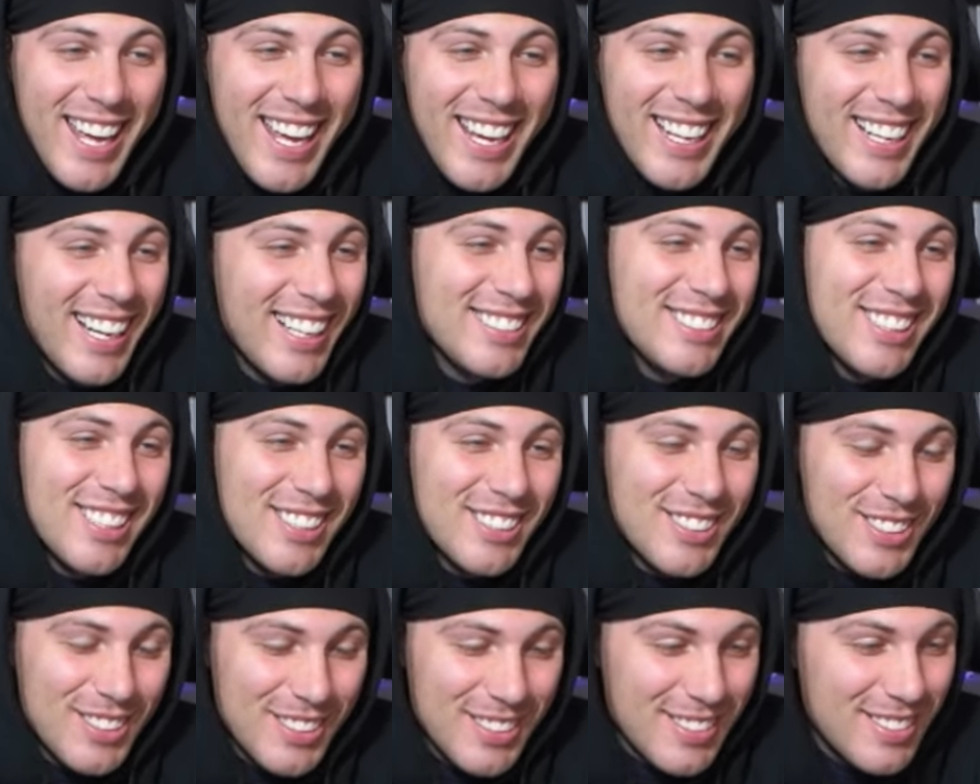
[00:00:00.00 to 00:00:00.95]
And I
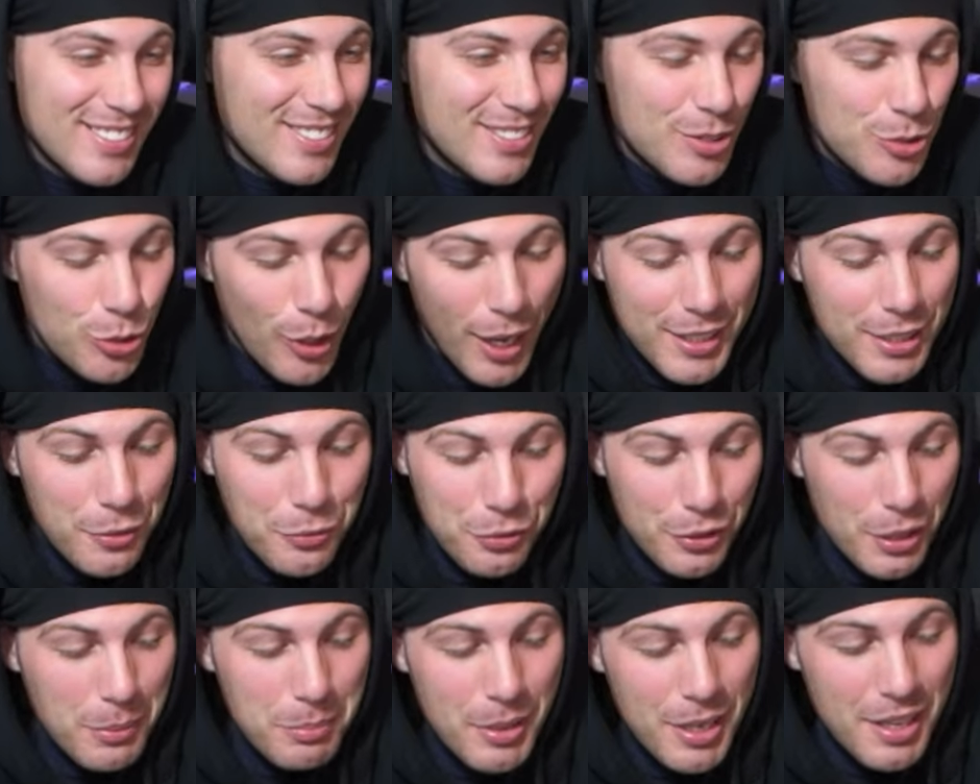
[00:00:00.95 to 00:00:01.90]
just tried to
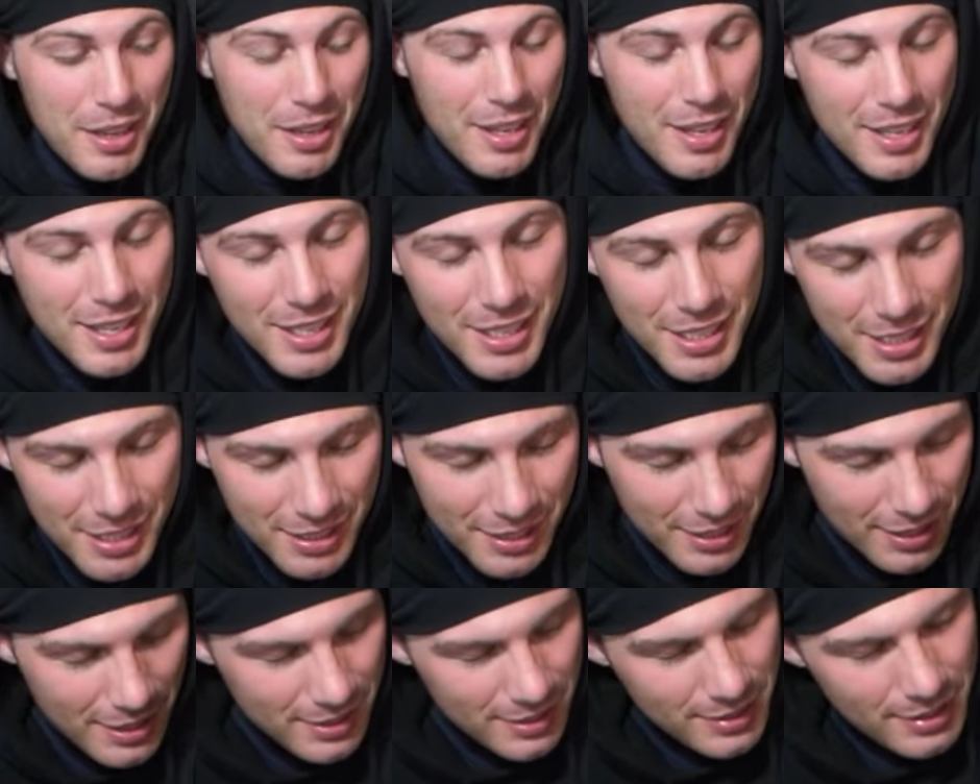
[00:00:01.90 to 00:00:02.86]
flip it.
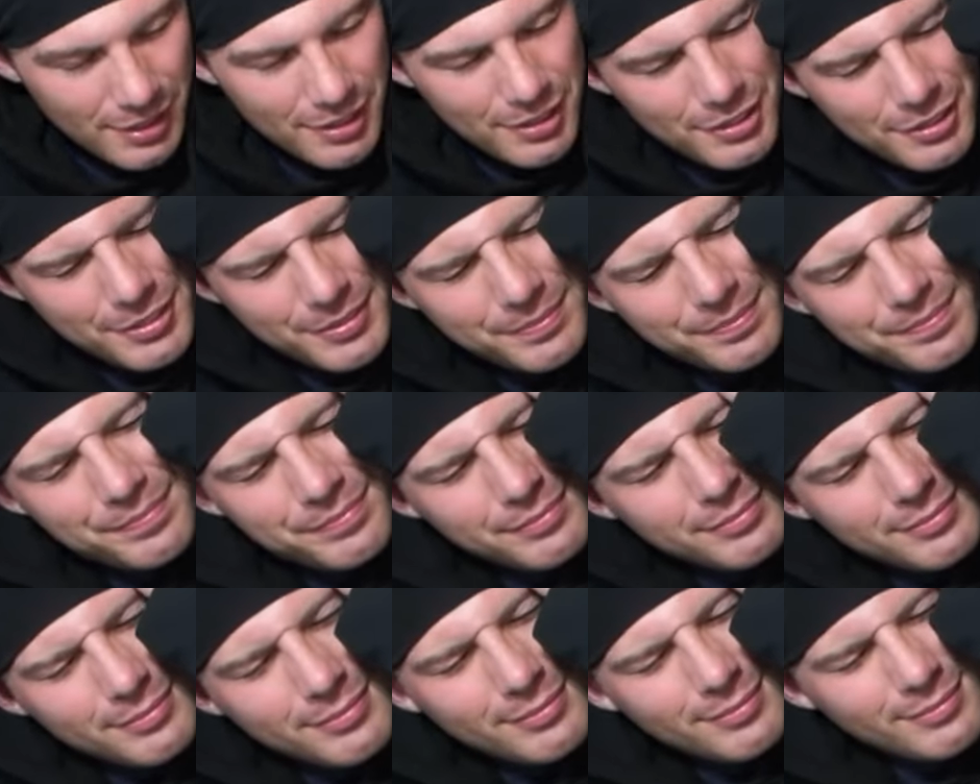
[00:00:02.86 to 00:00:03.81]
So,
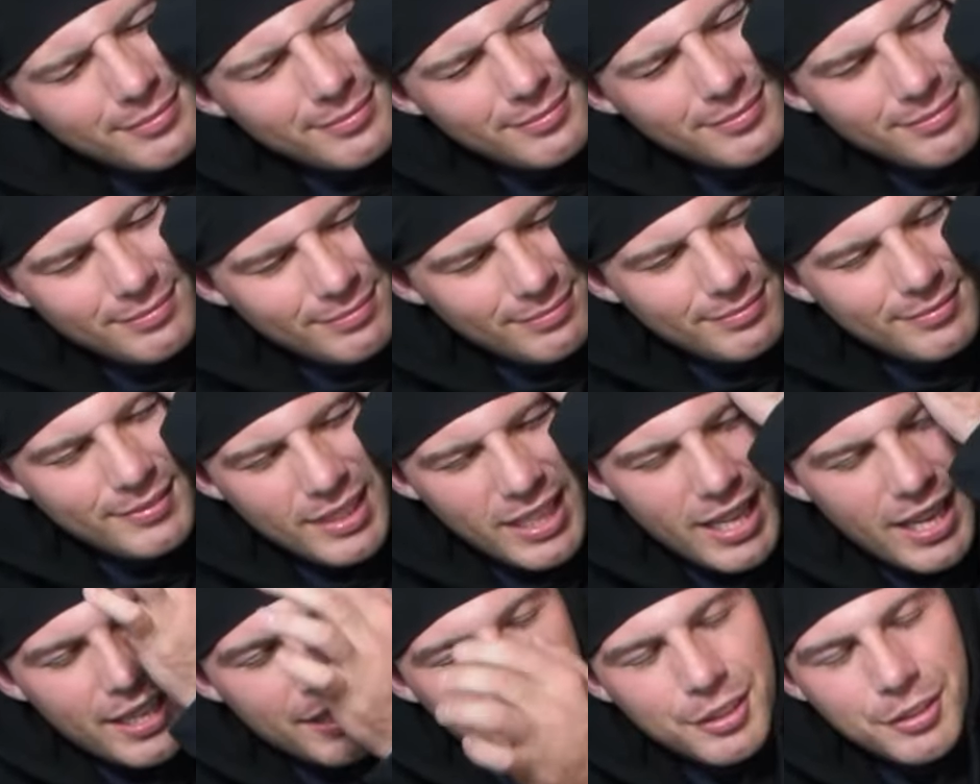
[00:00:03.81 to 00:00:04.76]

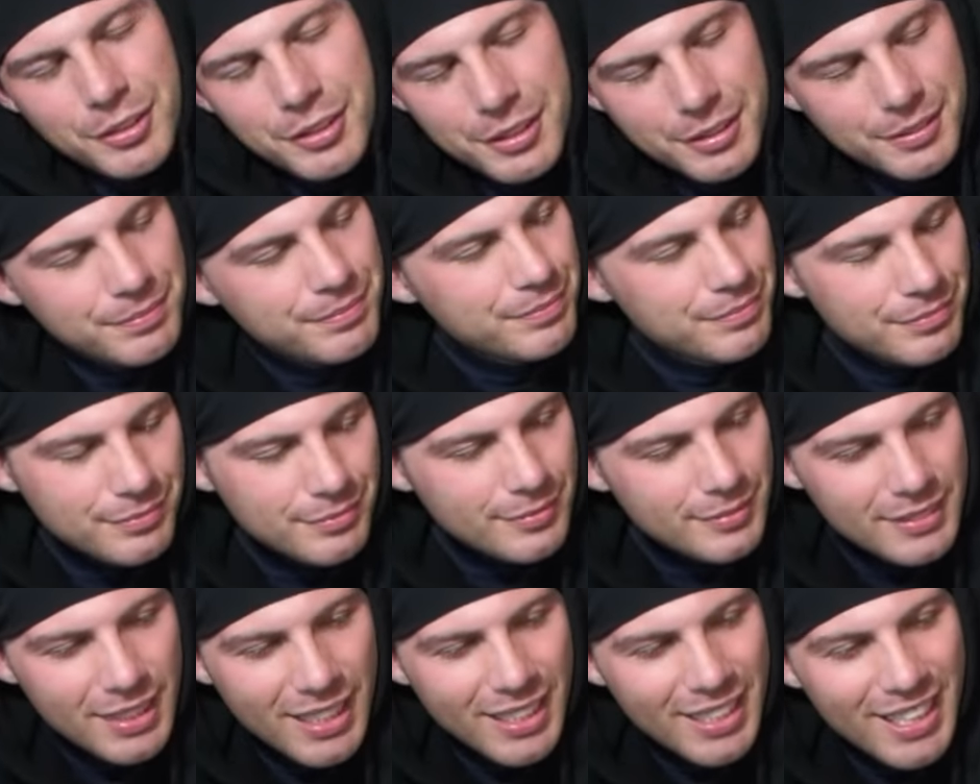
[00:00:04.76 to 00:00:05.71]
yeah, dude.
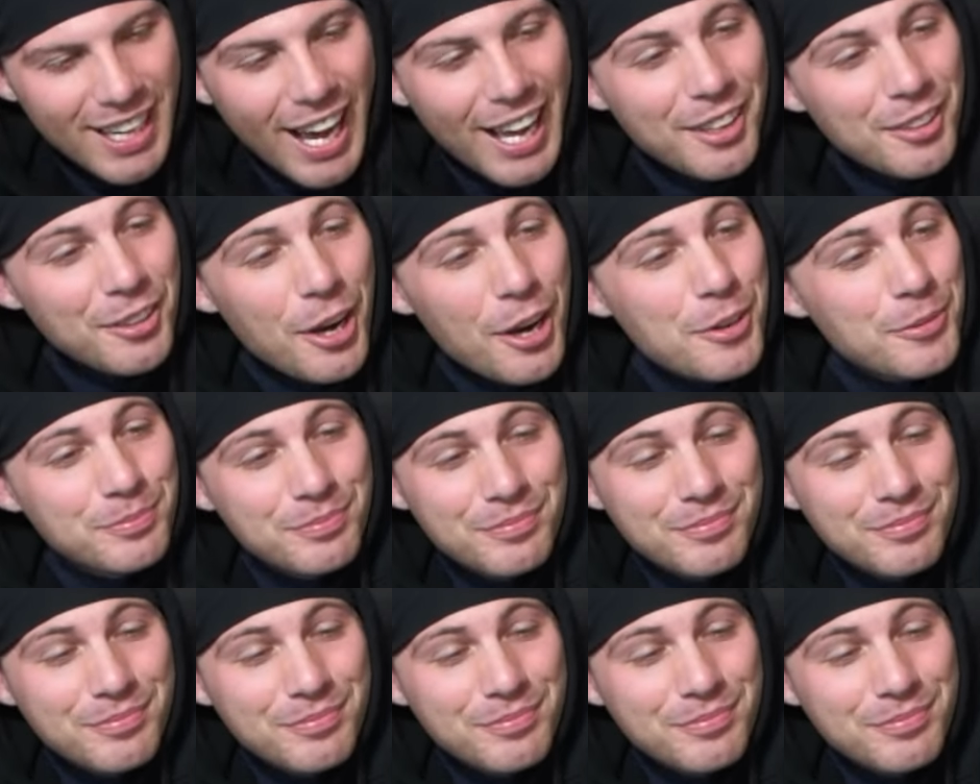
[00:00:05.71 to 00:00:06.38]
I don't know.